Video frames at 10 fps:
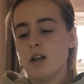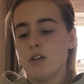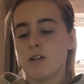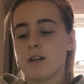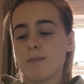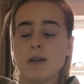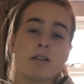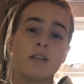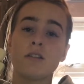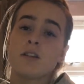So I'm going to be
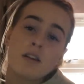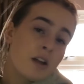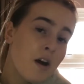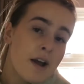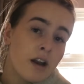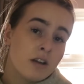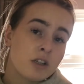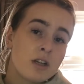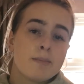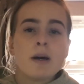using the Soothing Eye
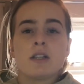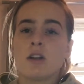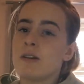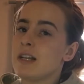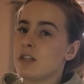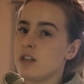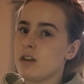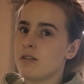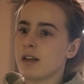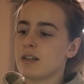Lotion, but I don't need to
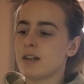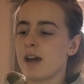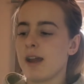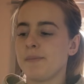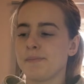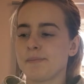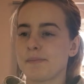use that today